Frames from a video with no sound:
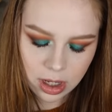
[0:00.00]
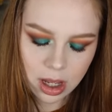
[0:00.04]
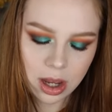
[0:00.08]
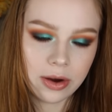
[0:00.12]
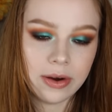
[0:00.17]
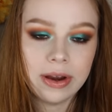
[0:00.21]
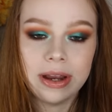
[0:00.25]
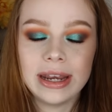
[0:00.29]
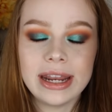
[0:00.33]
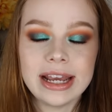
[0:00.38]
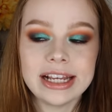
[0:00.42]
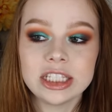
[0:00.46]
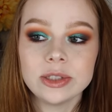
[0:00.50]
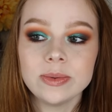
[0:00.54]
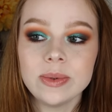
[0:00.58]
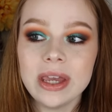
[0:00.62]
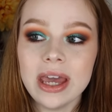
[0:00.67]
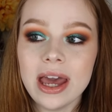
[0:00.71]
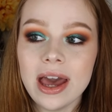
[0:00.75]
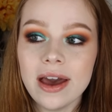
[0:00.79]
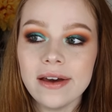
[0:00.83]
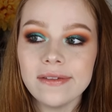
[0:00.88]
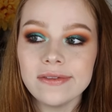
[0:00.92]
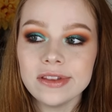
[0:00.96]
All right, next
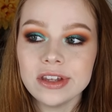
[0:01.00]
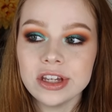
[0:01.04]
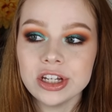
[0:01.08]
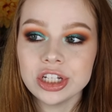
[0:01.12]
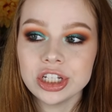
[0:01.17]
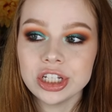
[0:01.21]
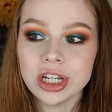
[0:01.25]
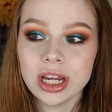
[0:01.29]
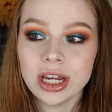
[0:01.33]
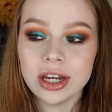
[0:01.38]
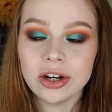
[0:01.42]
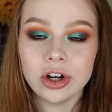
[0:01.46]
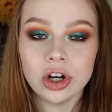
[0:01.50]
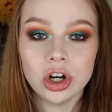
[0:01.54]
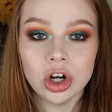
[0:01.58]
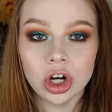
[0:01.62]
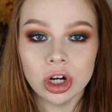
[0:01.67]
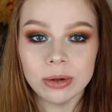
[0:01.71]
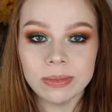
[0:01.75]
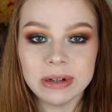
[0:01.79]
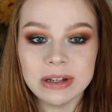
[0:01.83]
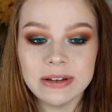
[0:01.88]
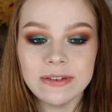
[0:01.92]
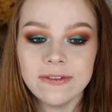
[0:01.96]
we have the shade
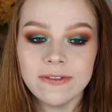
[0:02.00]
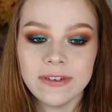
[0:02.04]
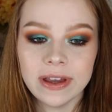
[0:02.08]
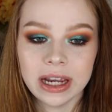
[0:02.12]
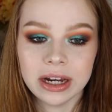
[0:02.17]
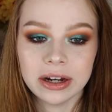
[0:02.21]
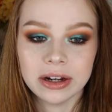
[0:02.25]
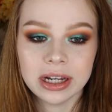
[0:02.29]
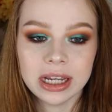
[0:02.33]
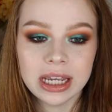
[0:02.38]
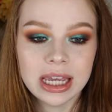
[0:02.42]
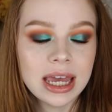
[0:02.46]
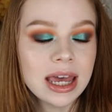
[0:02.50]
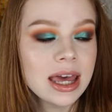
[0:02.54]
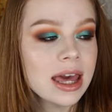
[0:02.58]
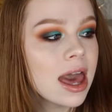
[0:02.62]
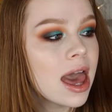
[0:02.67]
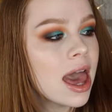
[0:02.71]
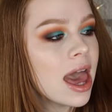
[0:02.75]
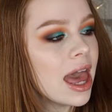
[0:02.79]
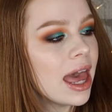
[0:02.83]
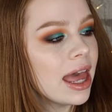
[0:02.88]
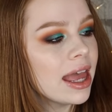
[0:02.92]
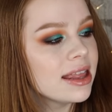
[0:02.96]
Urban Fairy
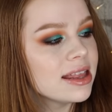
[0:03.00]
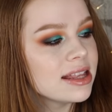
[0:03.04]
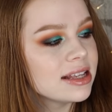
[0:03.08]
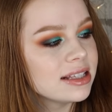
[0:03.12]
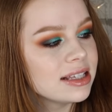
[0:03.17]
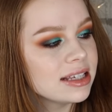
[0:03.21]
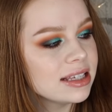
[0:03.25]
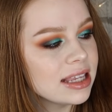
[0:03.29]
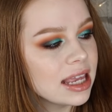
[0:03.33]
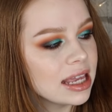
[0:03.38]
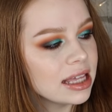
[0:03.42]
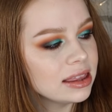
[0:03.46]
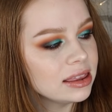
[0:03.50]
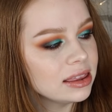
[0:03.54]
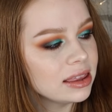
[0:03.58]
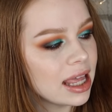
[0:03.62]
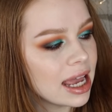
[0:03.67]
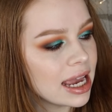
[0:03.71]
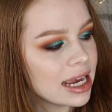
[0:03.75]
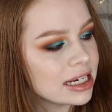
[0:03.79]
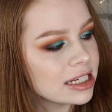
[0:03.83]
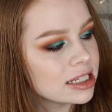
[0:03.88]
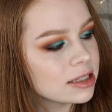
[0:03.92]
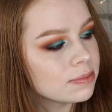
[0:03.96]
and this is a
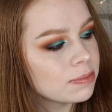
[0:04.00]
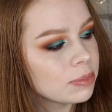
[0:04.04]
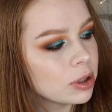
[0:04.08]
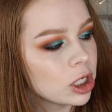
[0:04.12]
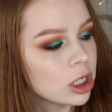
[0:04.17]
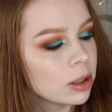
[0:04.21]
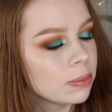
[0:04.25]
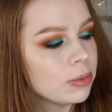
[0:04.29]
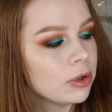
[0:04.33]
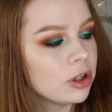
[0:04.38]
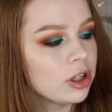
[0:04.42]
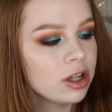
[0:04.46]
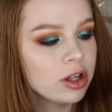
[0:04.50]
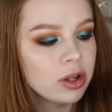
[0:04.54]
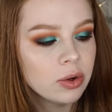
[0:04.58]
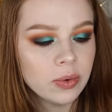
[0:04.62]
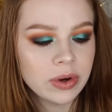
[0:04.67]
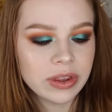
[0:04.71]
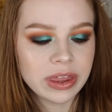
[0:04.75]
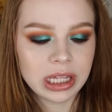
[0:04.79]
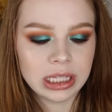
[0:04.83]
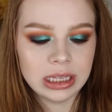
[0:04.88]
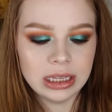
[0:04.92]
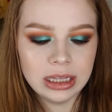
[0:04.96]
light purple
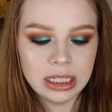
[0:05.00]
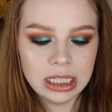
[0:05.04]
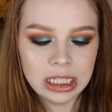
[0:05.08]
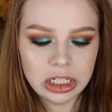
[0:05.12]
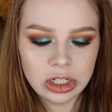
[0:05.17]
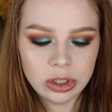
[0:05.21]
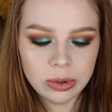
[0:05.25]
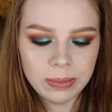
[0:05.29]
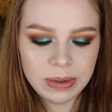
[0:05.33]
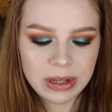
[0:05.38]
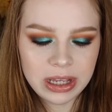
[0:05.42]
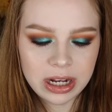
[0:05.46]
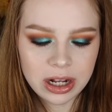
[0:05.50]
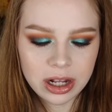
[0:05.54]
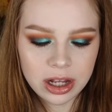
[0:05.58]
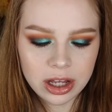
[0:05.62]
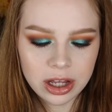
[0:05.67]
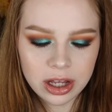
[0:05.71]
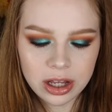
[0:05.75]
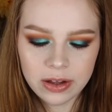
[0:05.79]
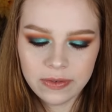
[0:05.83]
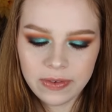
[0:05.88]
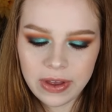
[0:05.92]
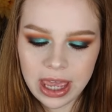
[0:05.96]
with a little bit
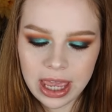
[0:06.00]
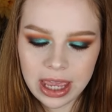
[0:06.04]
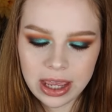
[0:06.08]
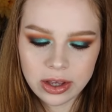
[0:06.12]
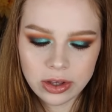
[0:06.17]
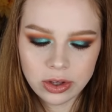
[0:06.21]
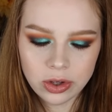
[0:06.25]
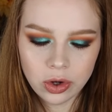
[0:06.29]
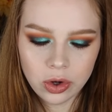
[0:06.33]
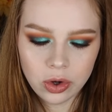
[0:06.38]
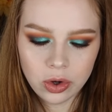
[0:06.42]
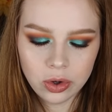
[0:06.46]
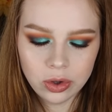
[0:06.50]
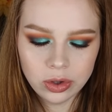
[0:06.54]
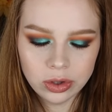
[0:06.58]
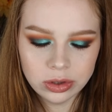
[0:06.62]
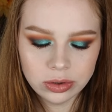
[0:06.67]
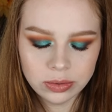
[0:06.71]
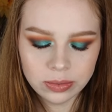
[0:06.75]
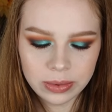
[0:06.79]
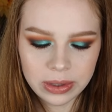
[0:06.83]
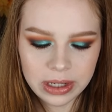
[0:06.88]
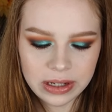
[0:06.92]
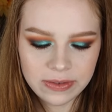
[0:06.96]
of a gold
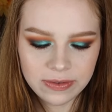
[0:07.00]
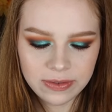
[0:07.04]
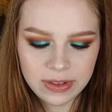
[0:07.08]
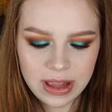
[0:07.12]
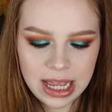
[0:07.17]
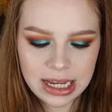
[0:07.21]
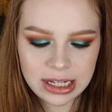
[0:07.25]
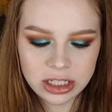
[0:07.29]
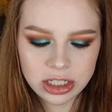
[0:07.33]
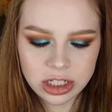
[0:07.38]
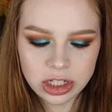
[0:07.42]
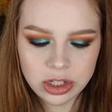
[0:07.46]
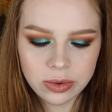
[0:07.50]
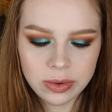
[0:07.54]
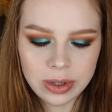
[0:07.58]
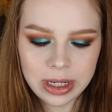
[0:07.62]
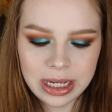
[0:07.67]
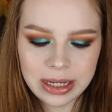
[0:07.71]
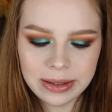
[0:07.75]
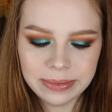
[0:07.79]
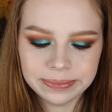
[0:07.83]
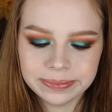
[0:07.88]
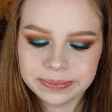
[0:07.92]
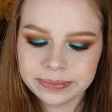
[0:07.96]
reflect to
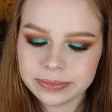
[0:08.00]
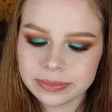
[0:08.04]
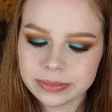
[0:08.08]
it.